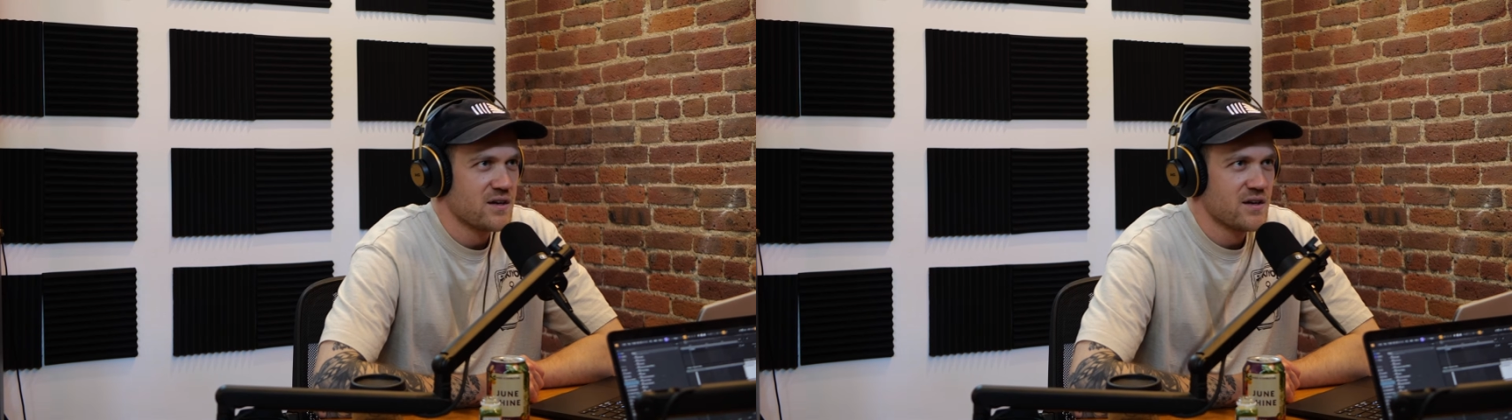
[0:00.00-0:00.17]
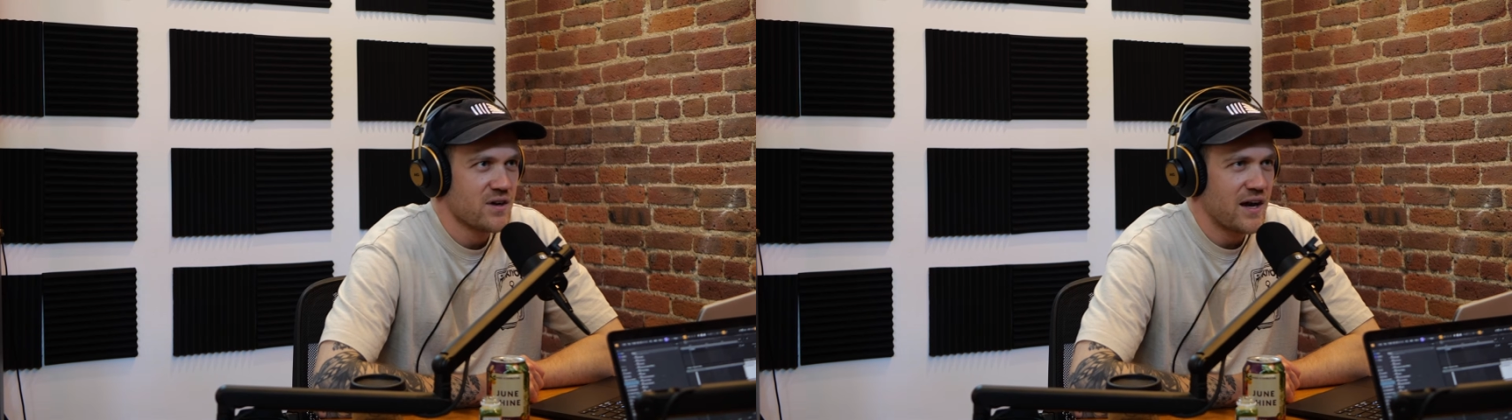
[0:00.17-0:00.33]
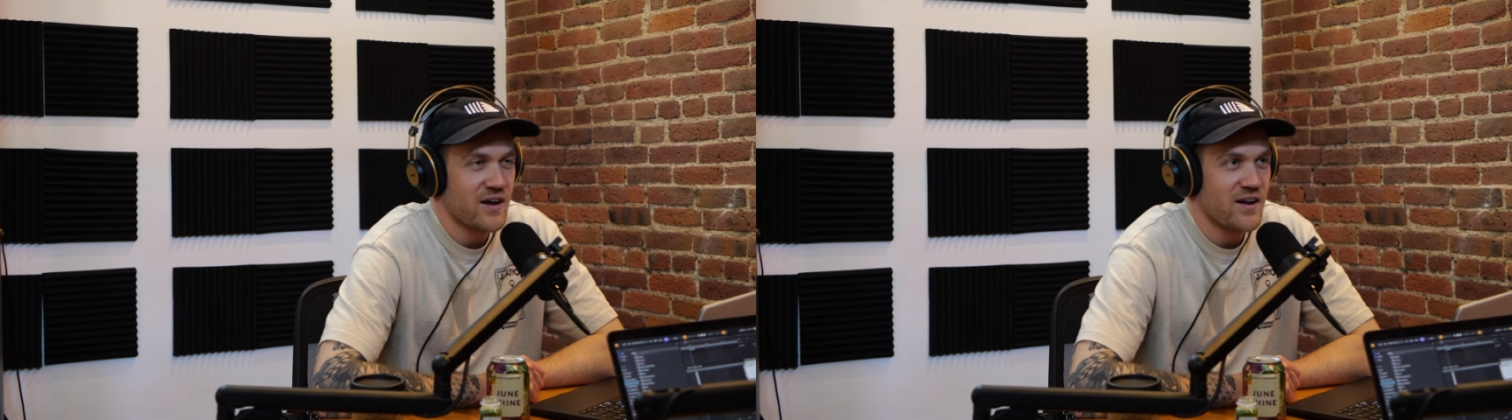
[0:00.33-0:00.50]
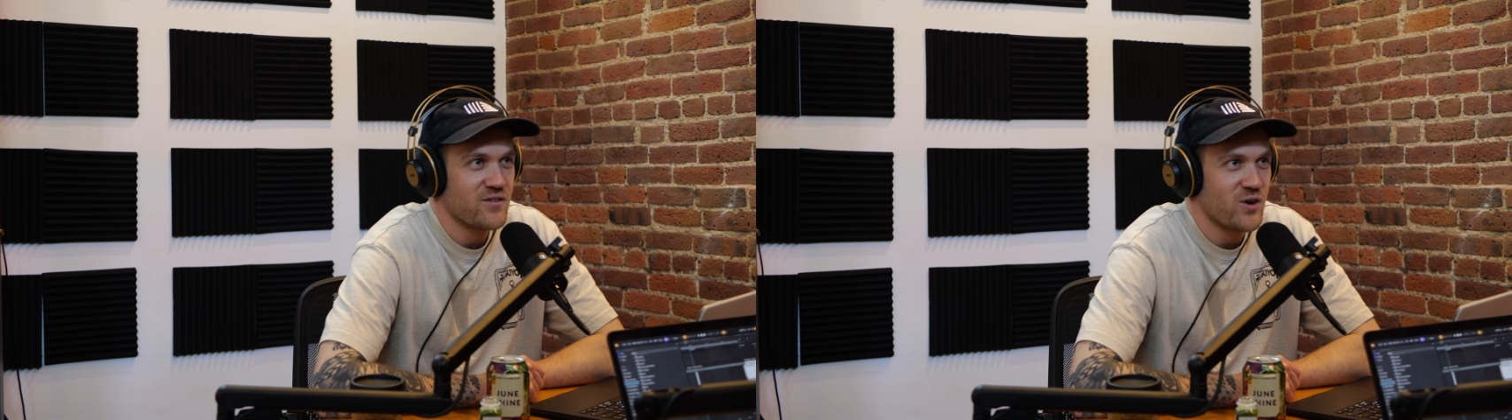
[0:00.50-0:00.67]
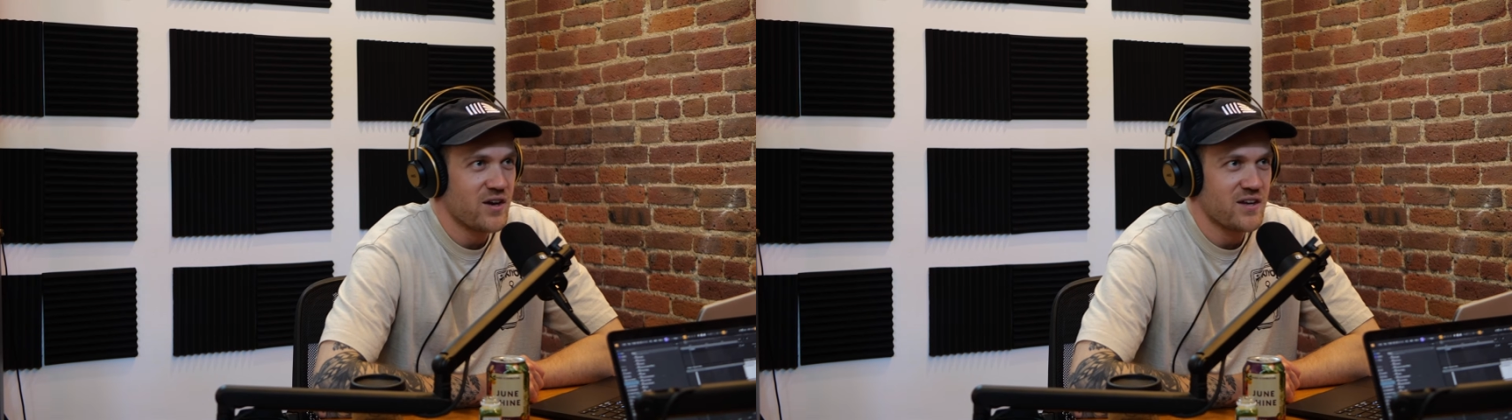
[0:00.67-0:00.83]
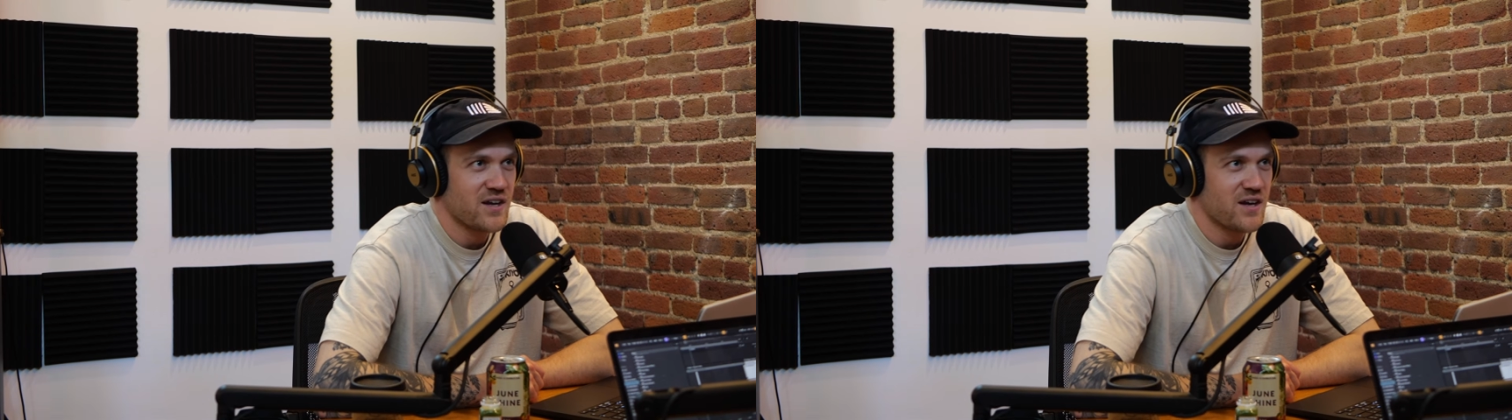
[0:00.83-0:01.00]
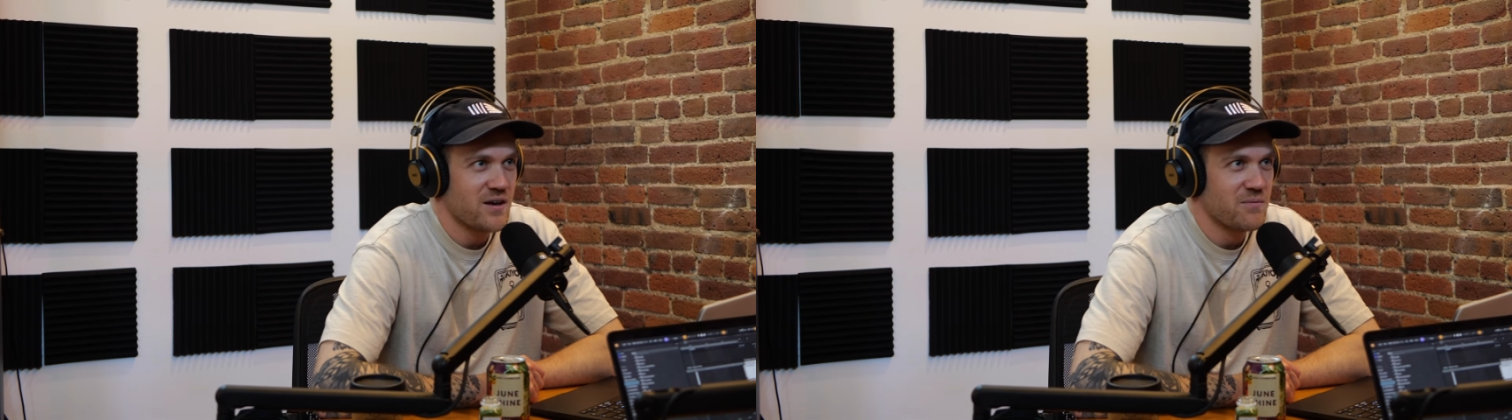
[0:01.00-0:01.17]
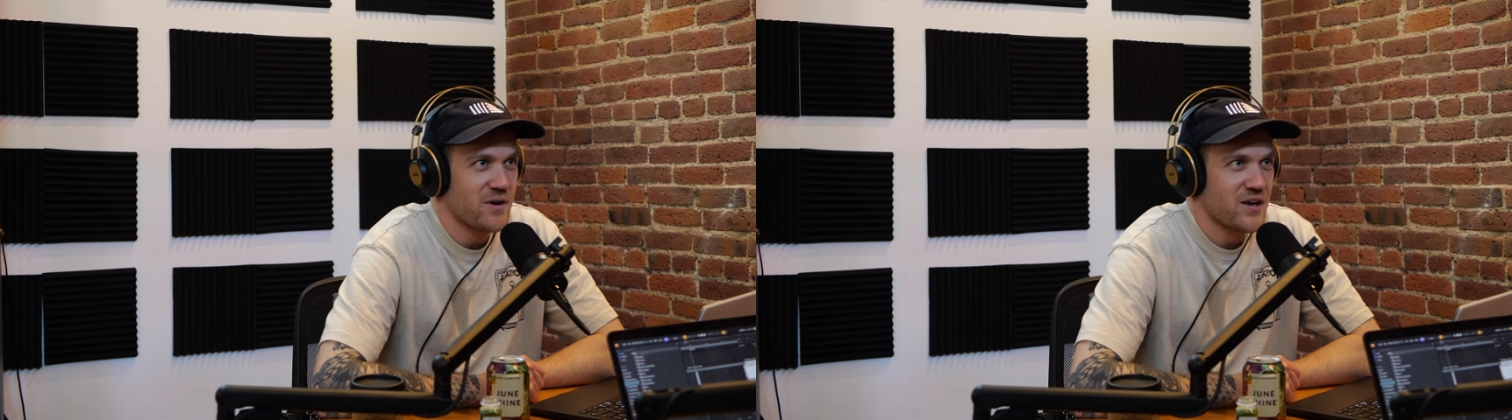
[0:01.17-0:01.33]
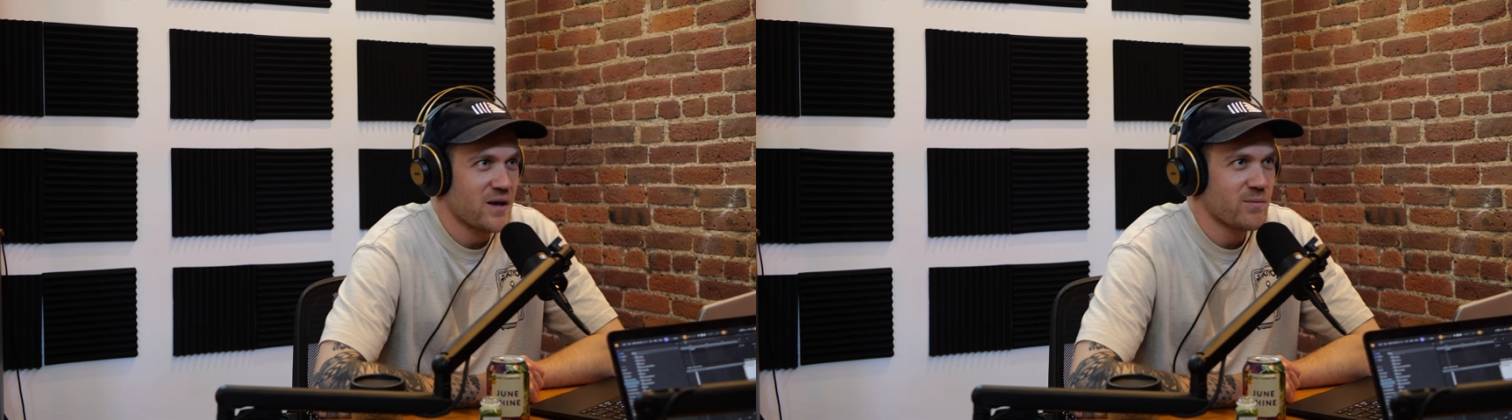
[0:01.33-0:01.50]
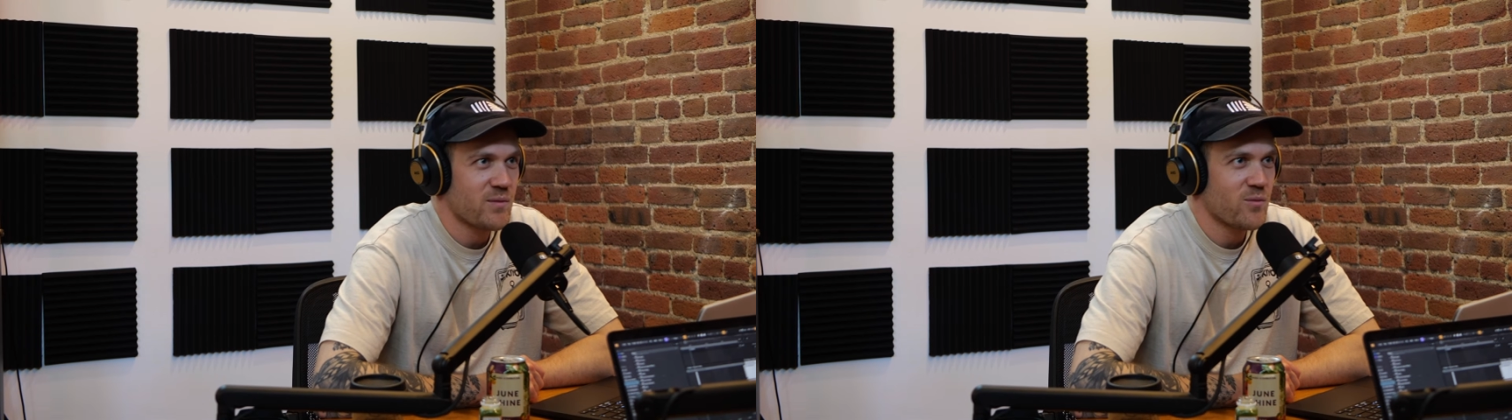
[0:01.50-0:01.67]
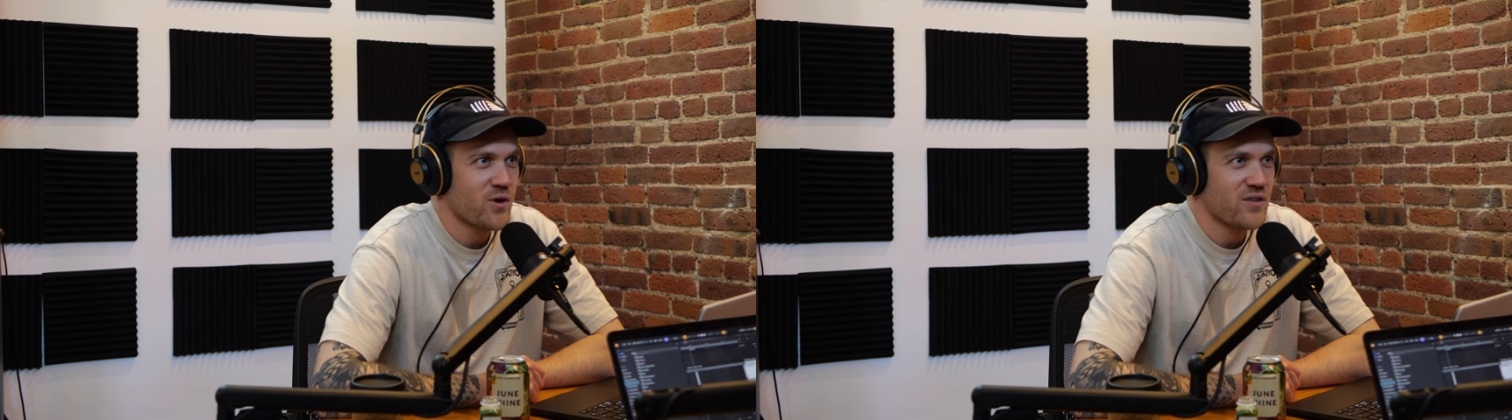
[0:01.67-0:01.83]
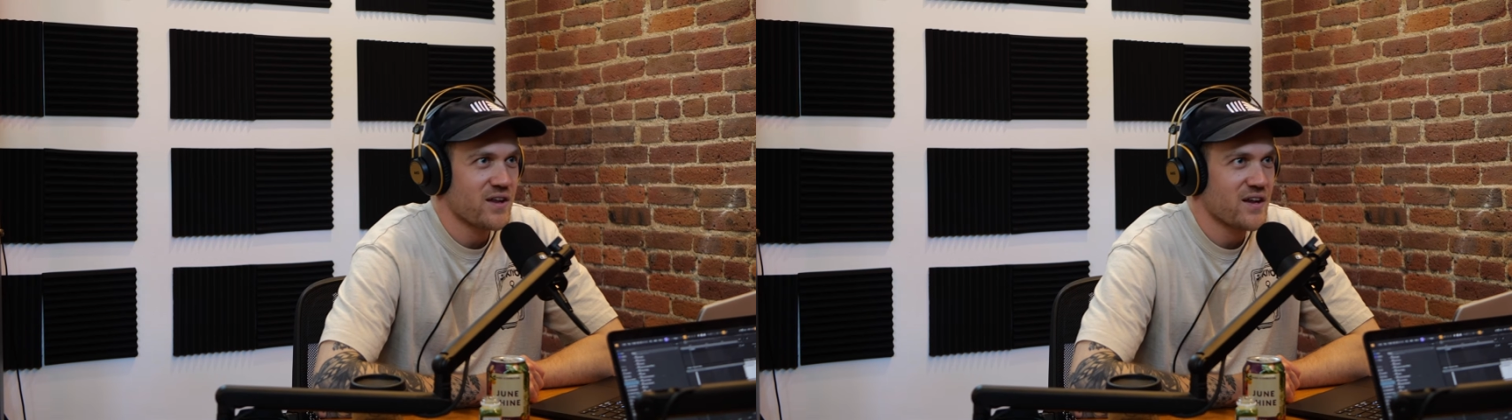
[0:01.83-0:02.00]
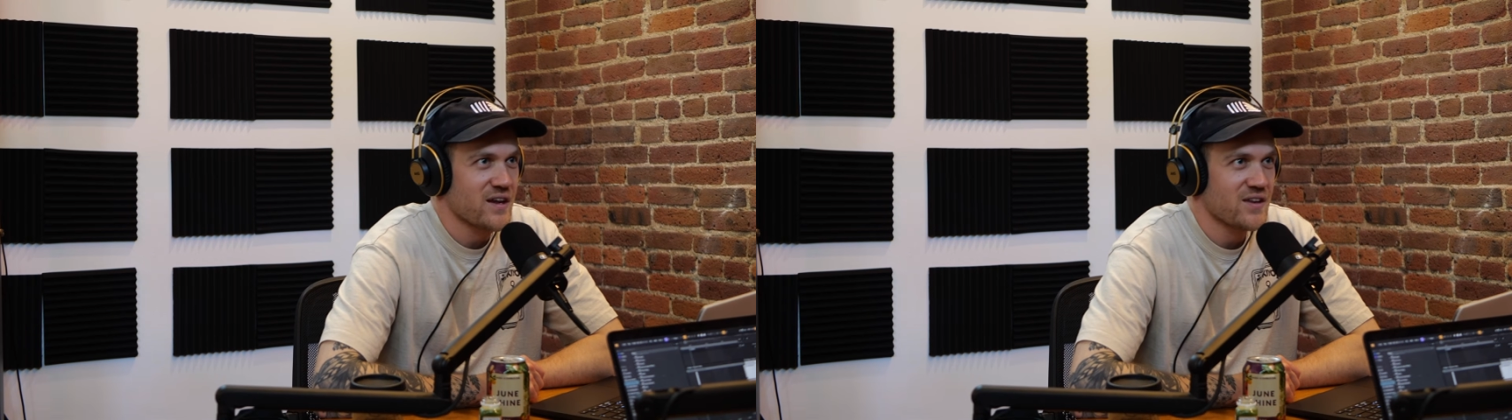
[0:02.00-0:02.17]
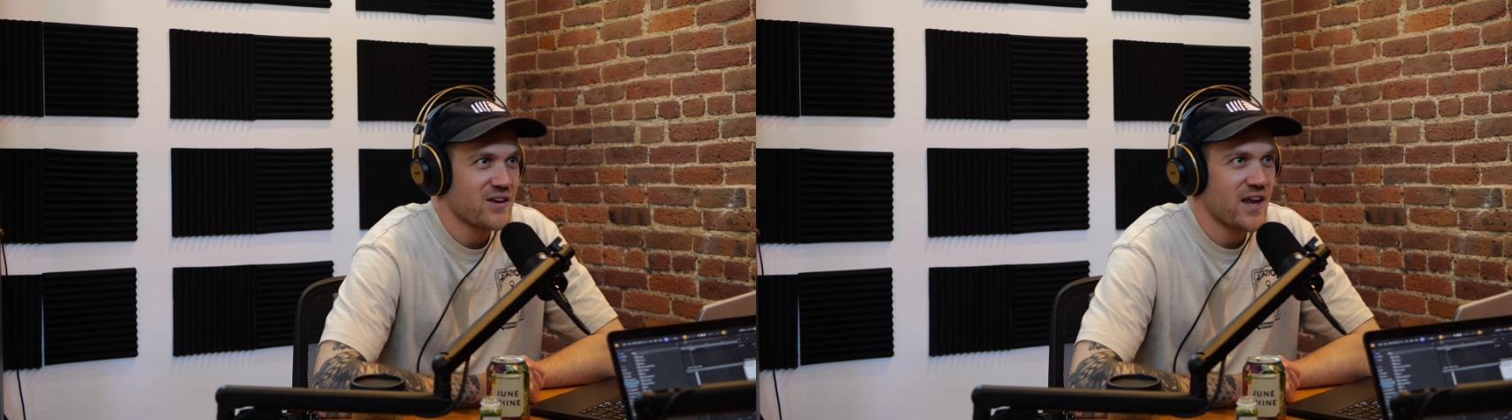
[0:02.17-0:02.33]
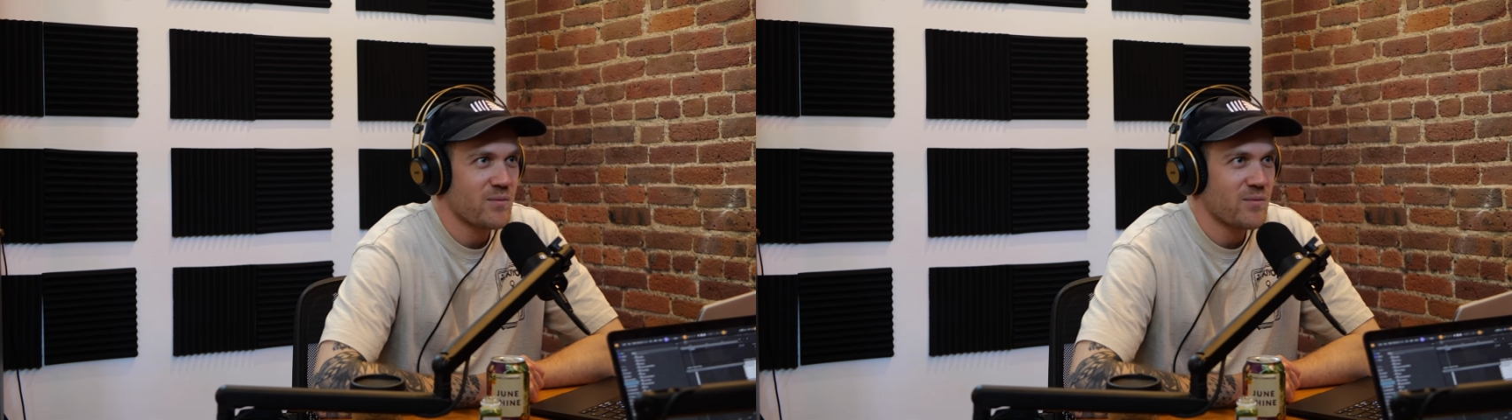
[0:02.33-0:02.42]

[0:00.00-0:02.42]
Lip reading: I have no idea, but it can't be more than there can't